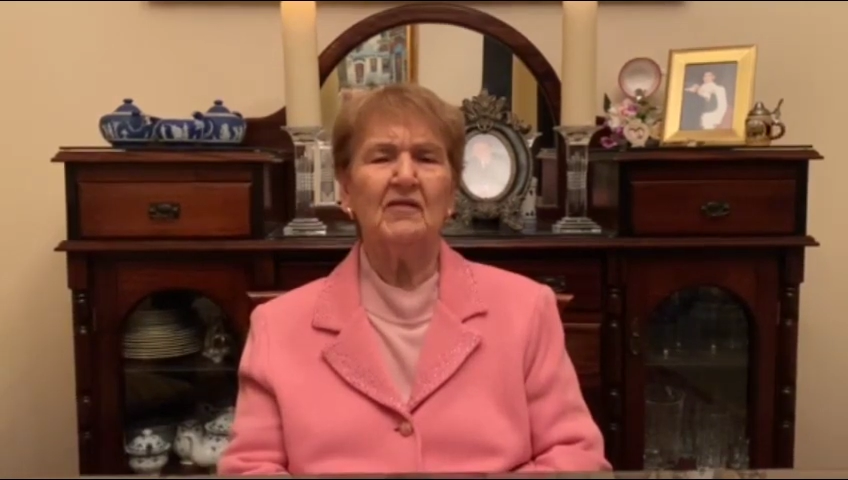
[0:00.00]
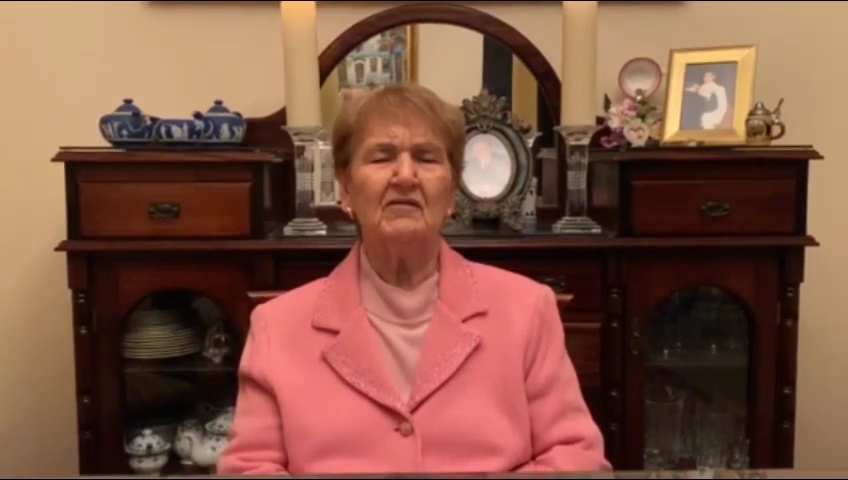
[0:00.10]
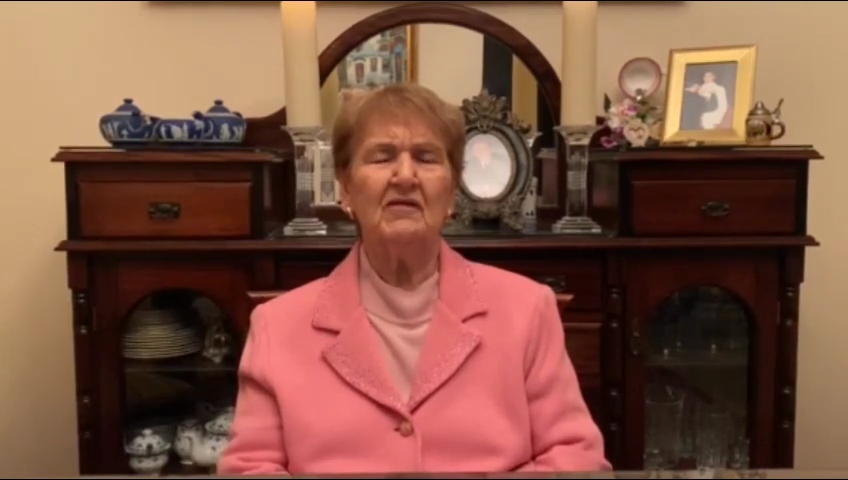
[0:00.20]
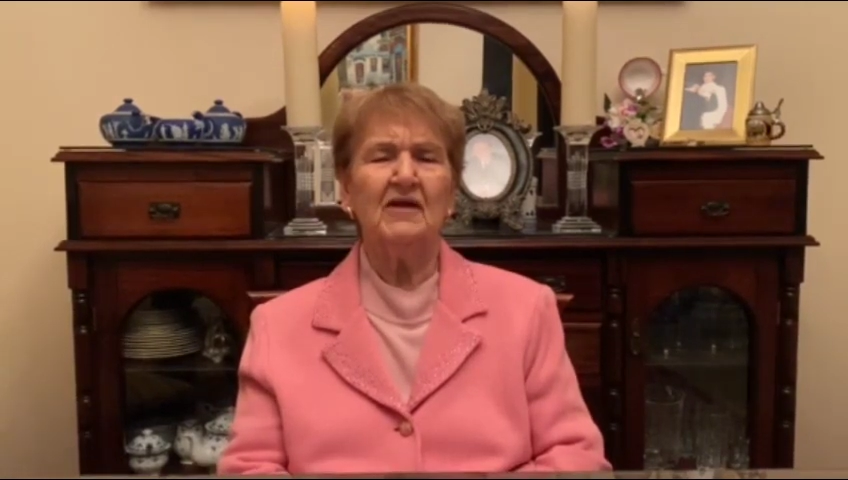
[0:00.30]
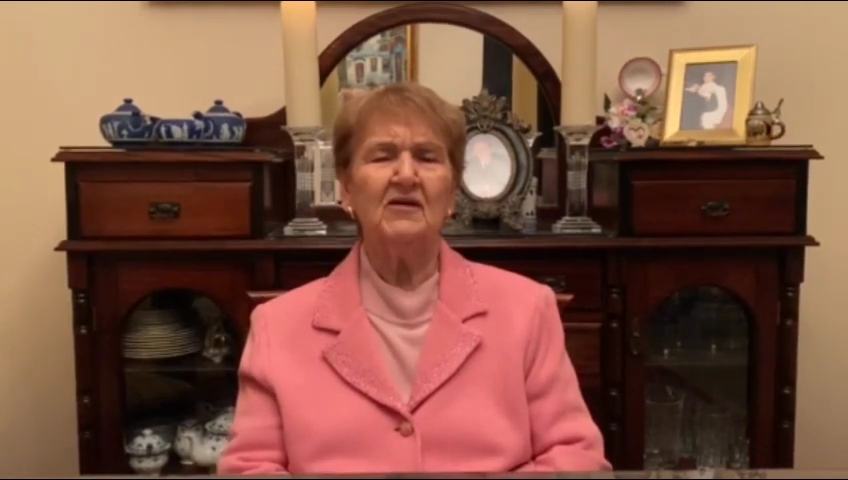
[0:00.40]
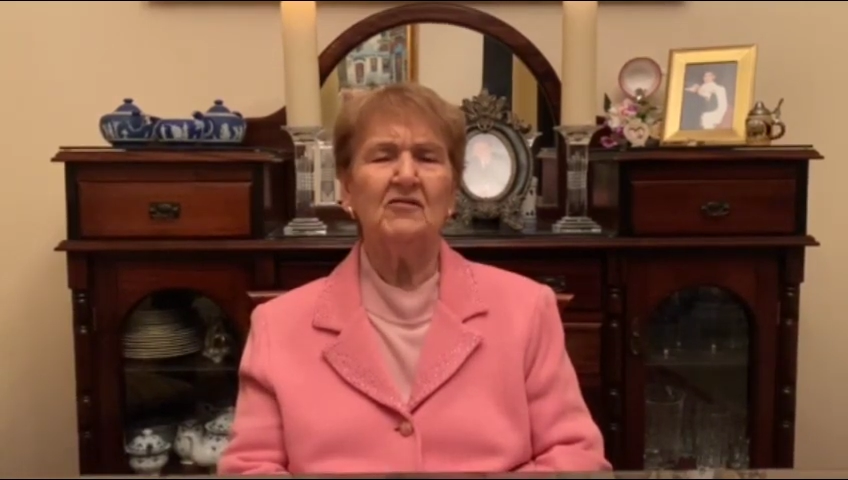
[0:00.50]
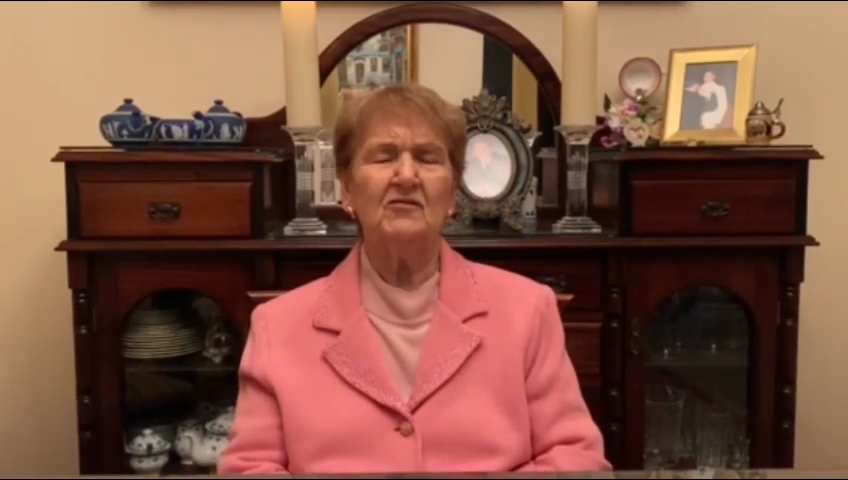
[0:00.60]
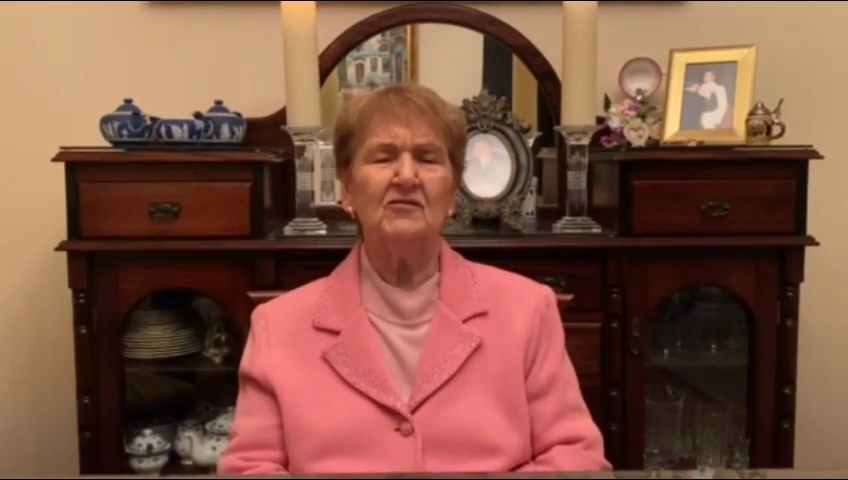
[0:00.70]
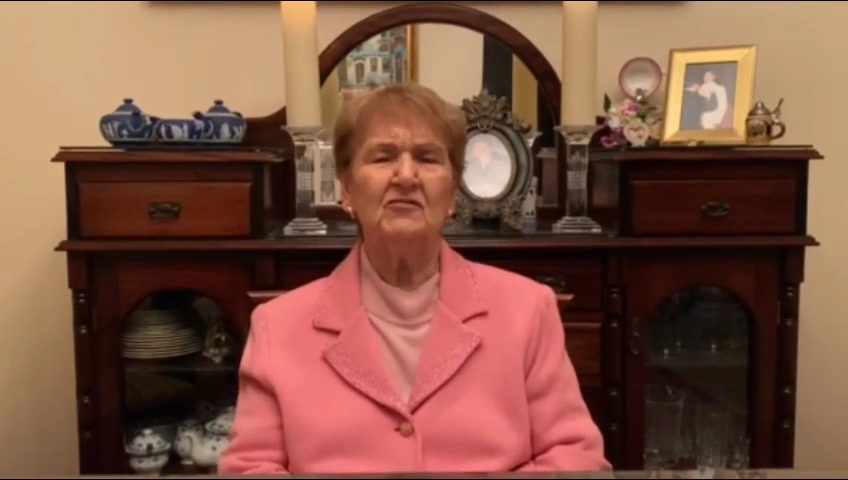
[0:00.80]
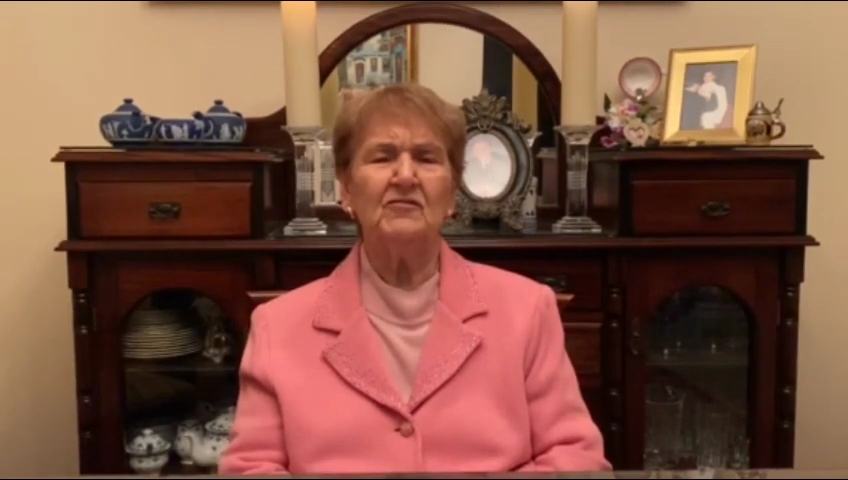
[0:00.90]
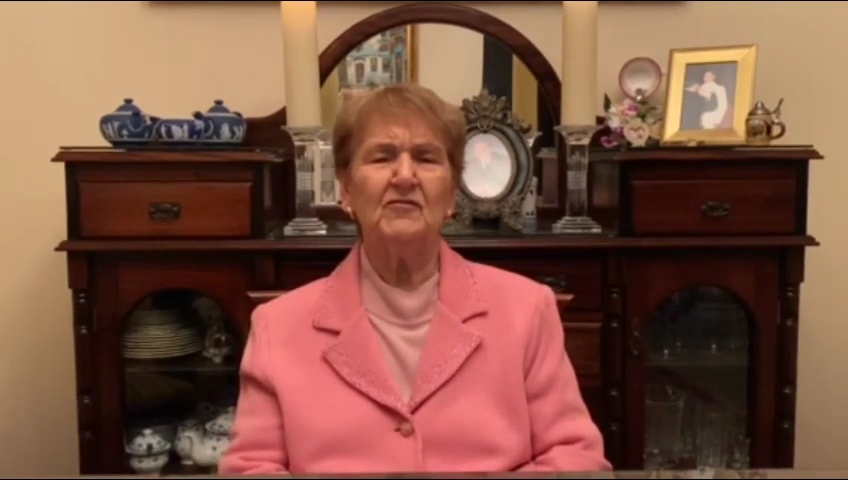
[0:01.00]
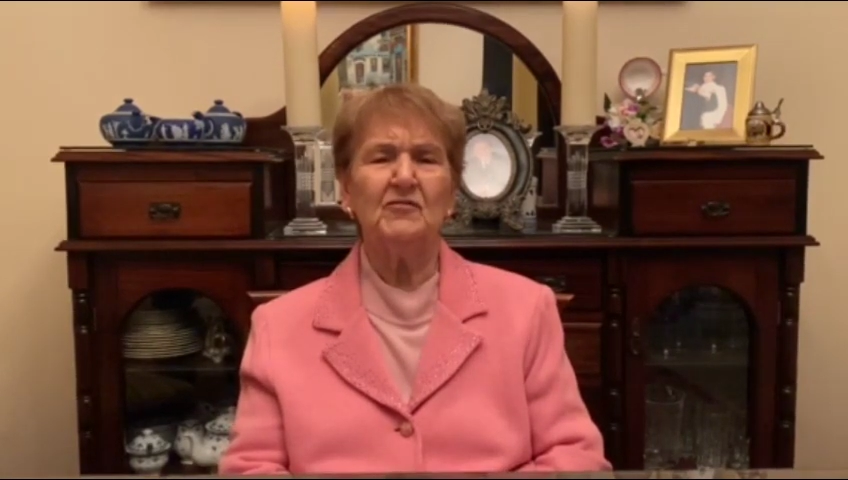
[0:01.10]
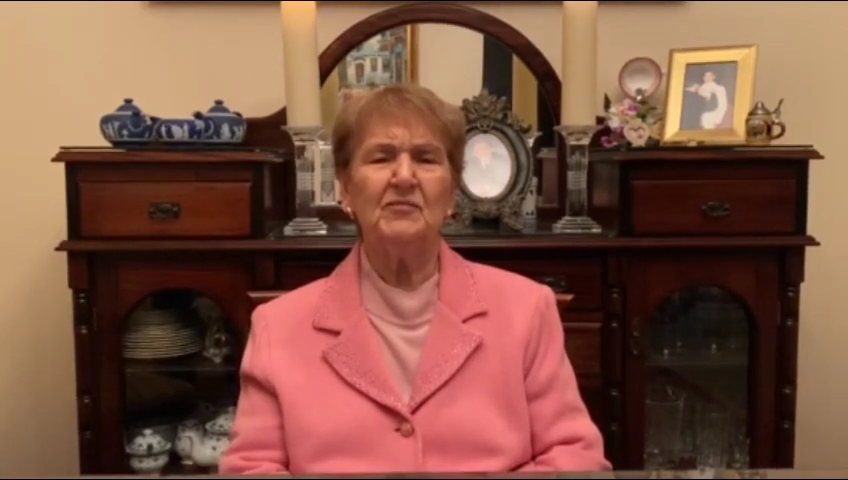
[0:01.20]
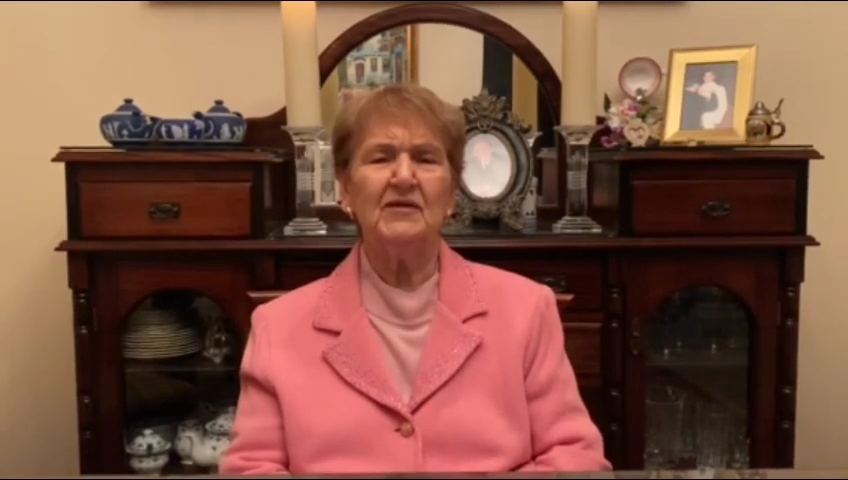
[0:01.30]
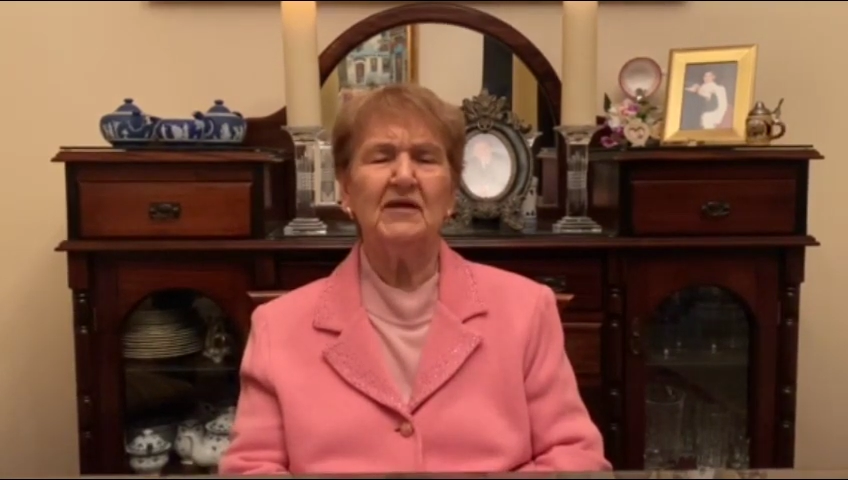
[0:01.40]
Thank you, Lou, for
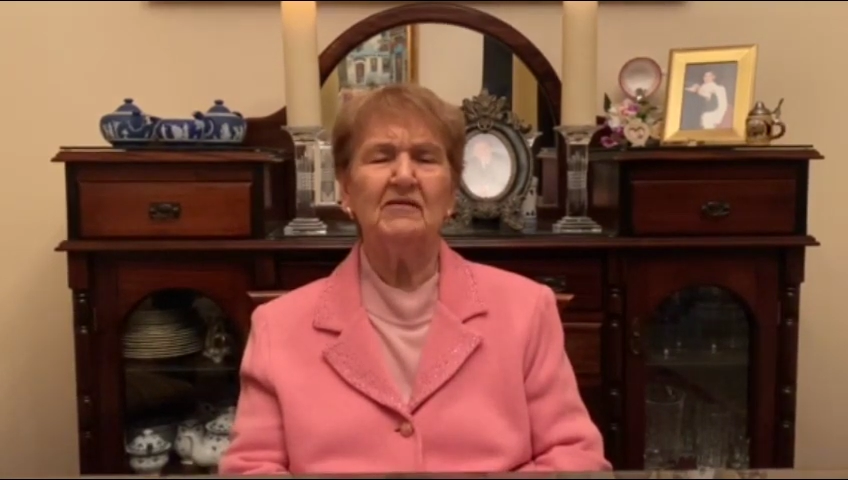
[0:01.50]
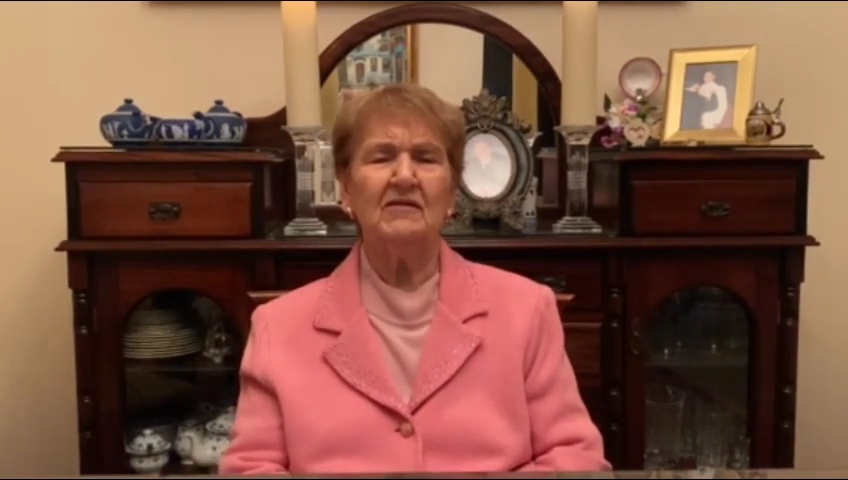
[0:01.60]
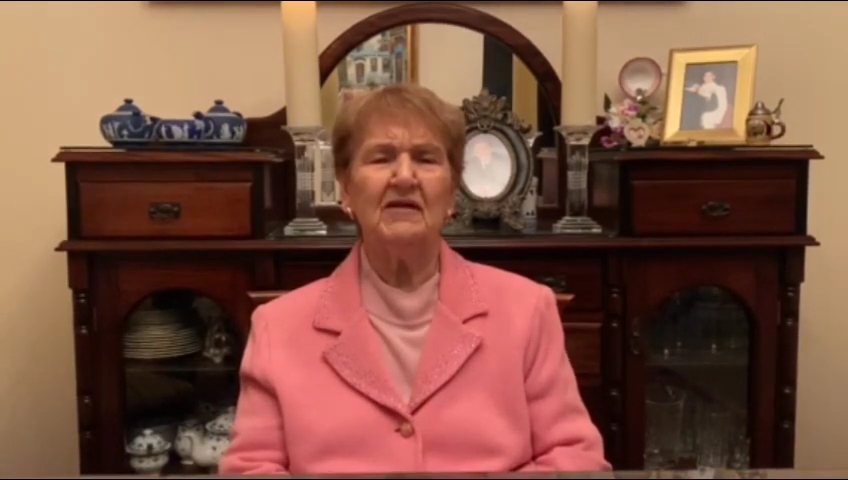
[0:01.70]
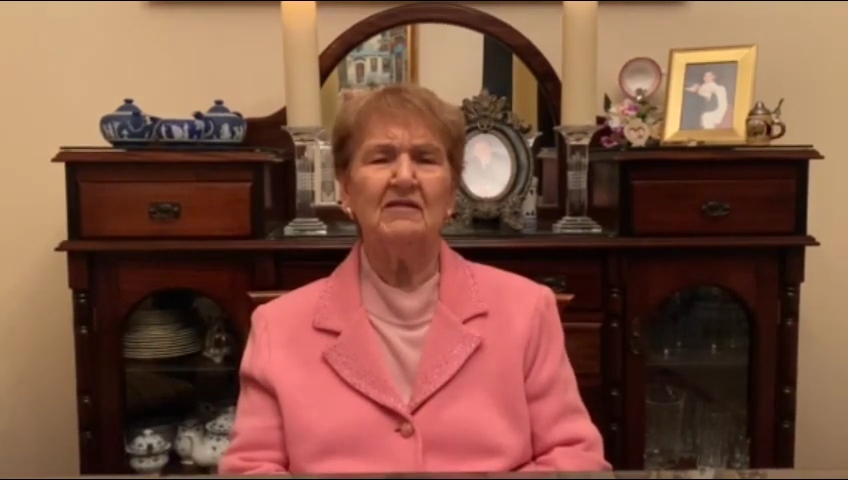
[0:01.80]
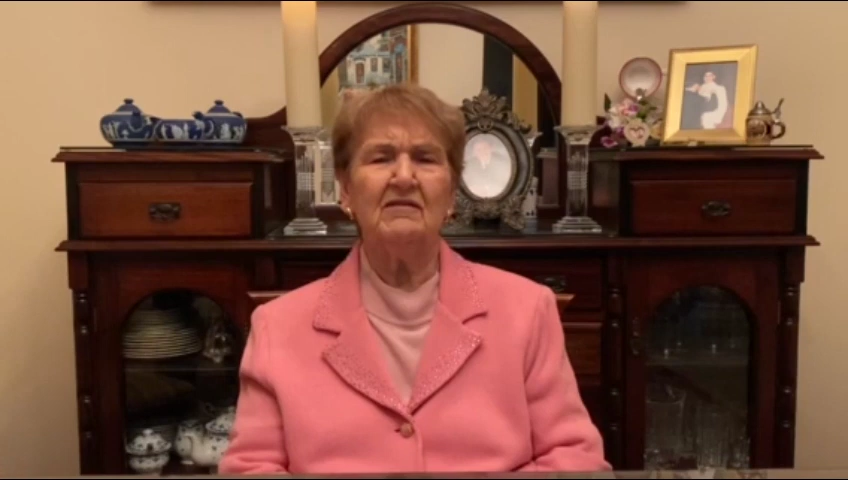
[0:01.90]
being there.